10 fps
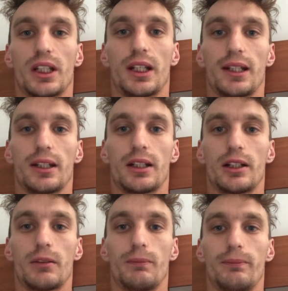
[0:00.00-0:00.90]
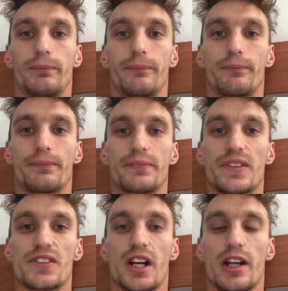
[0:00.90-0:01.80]
And the
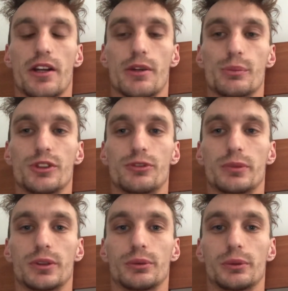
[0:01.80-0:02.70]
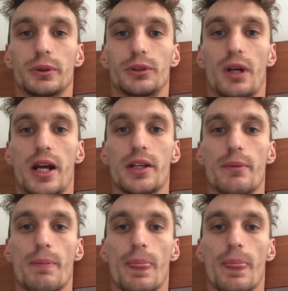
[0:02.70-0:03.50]
start of the movement would be great.